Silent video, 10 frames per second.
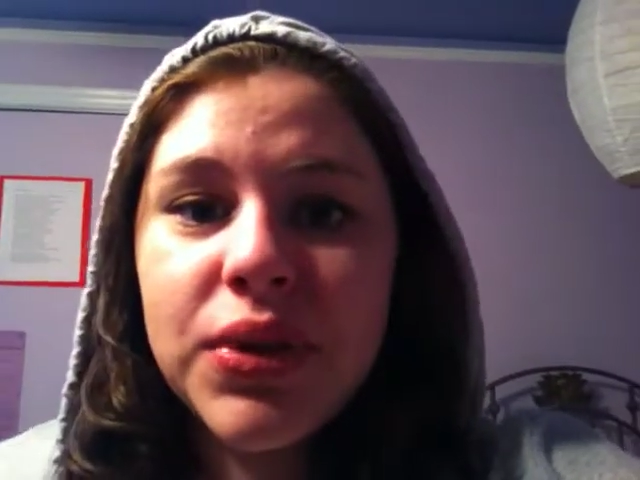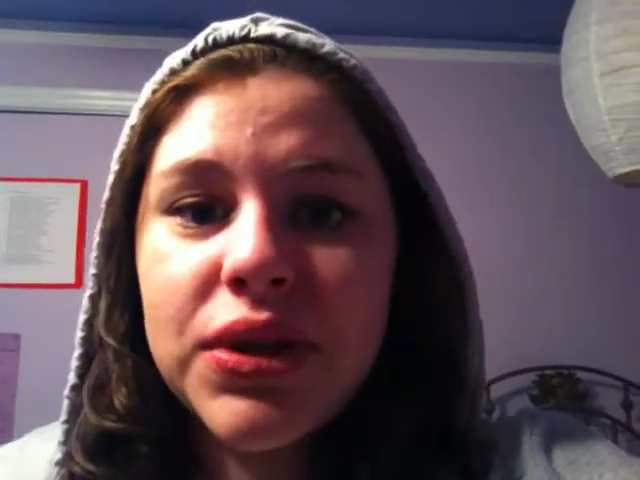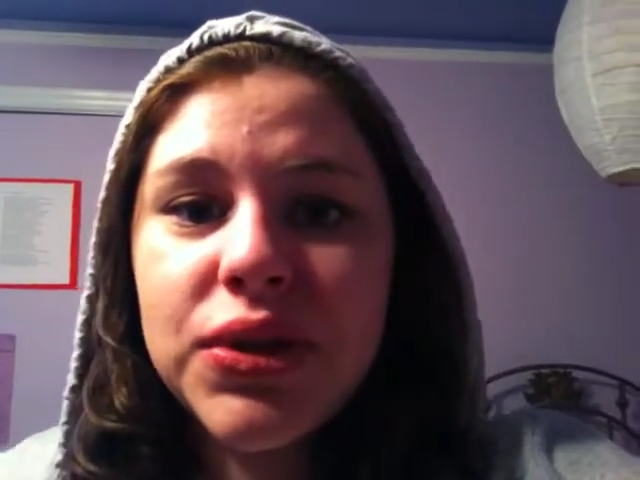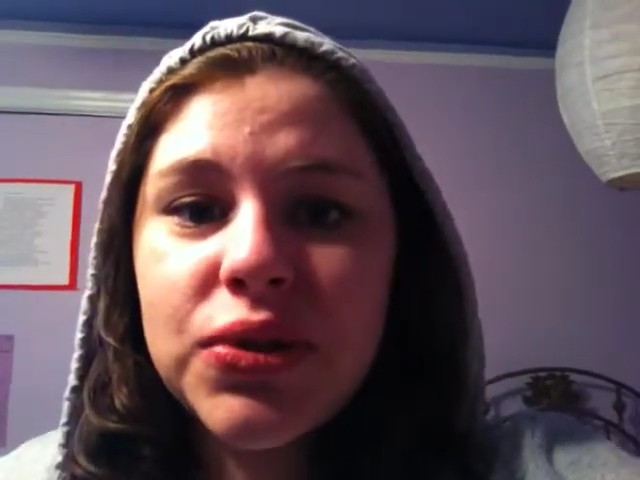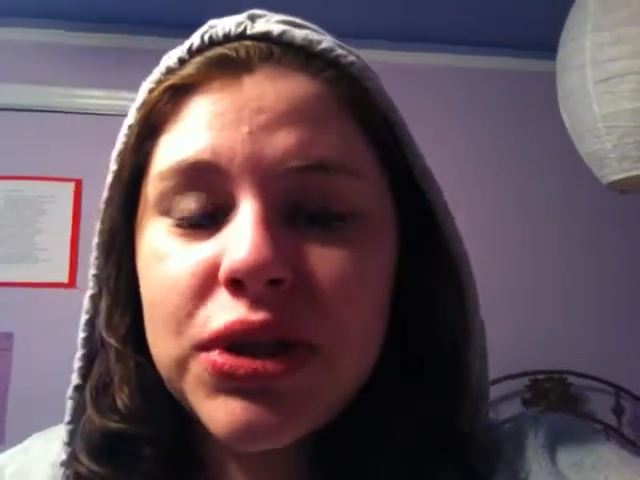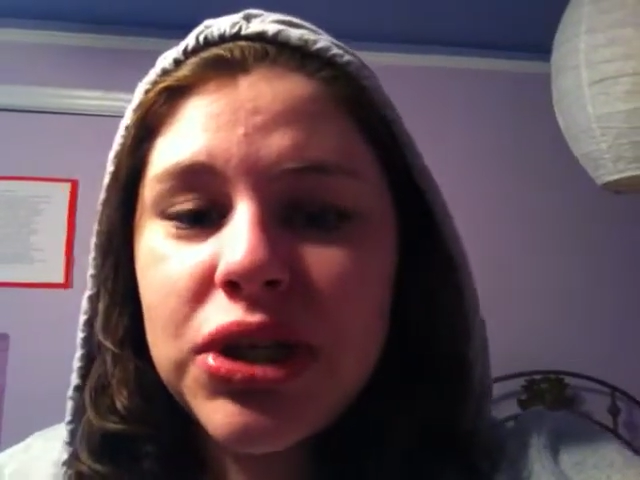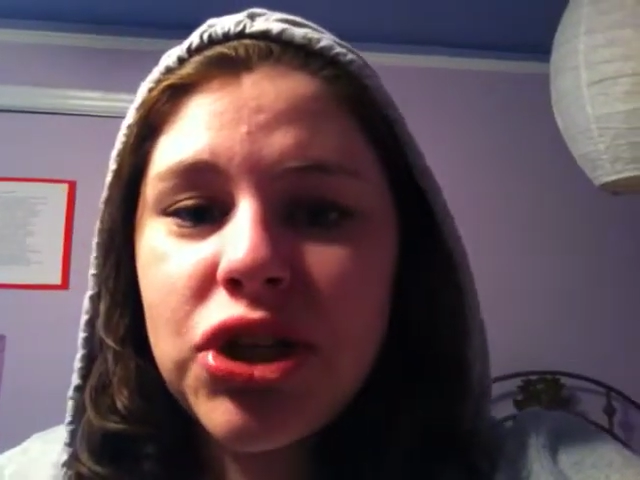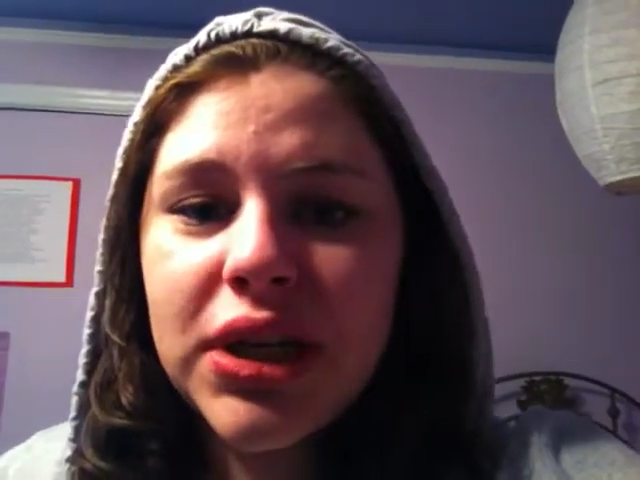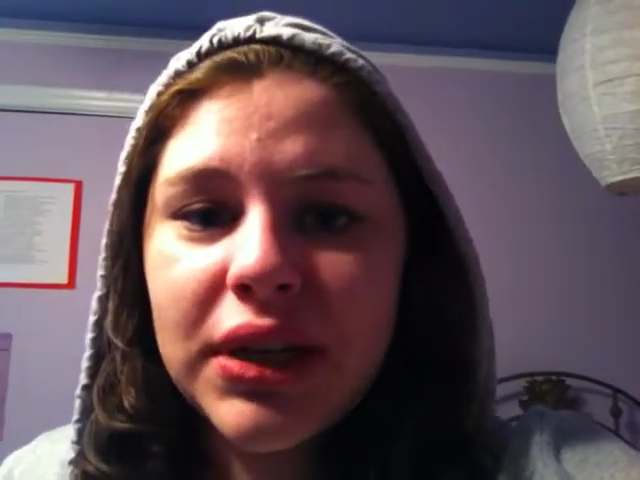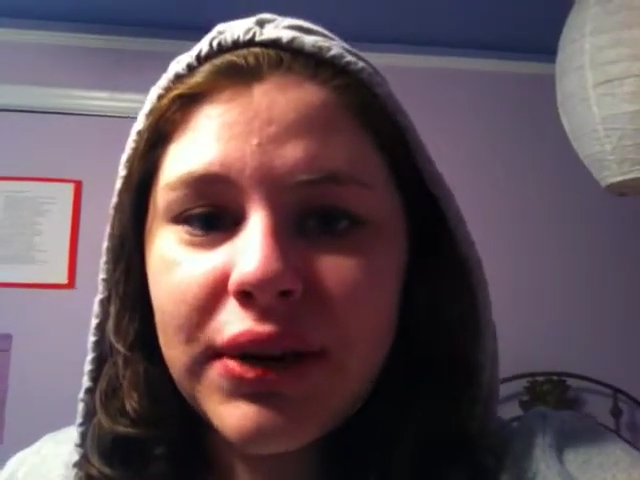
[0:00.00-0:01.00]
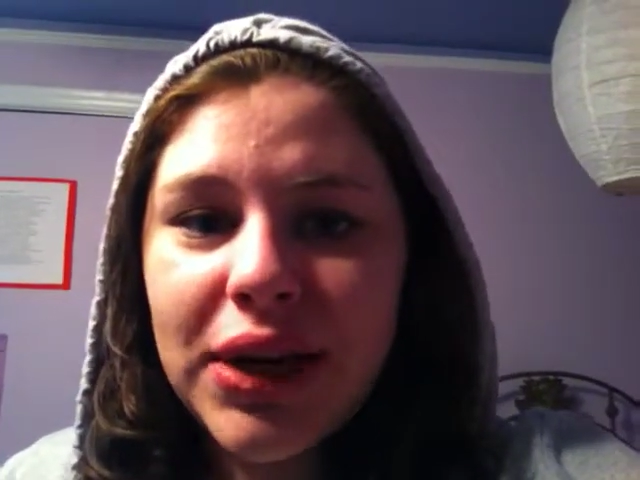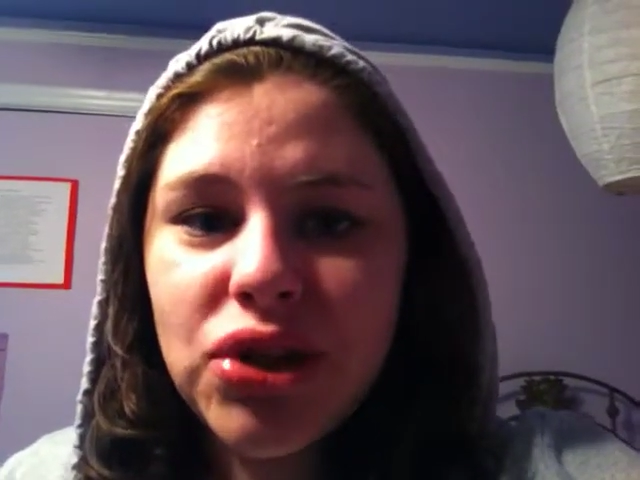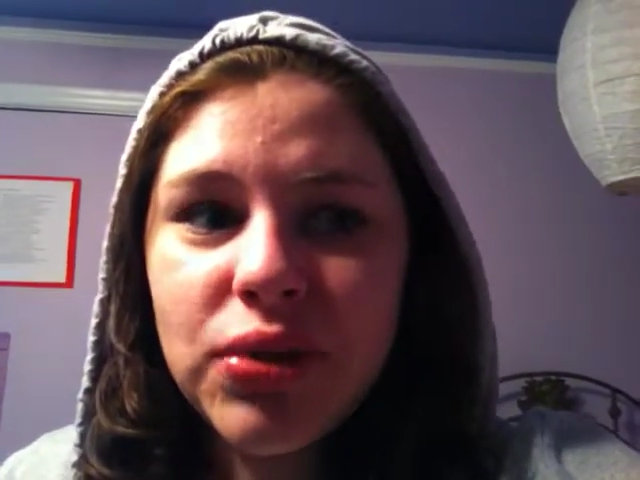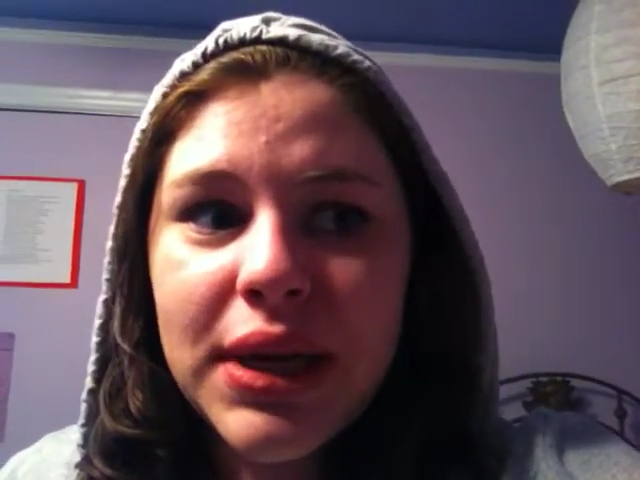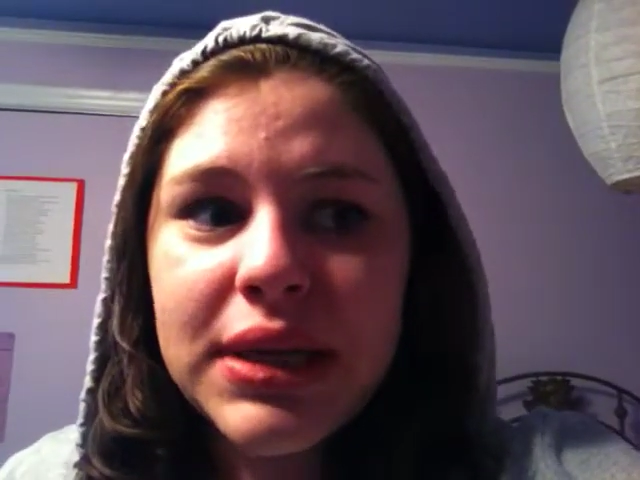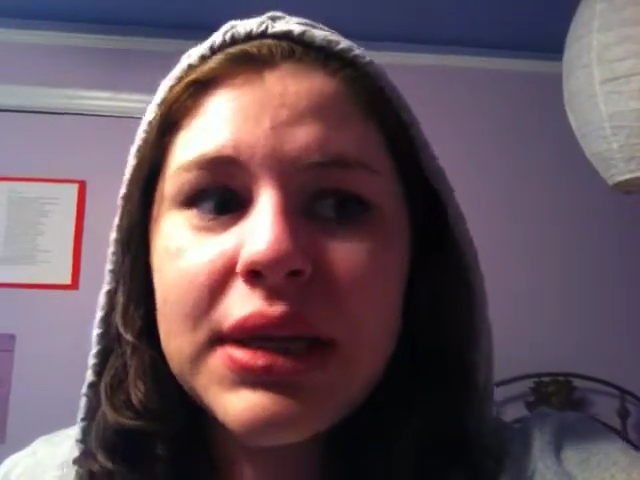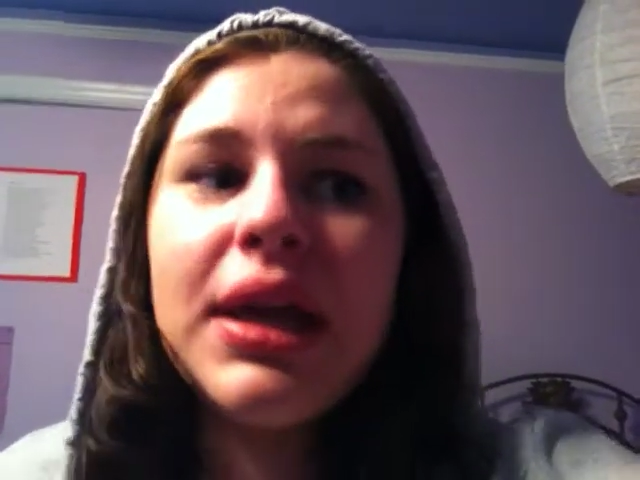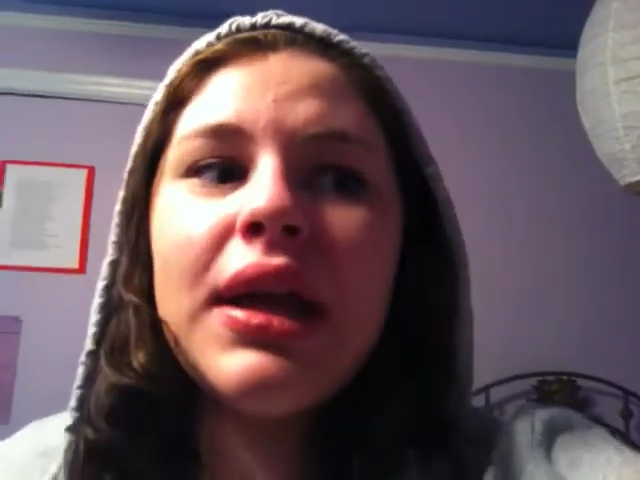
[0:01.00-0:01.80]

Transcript: with student teaching and I graduate,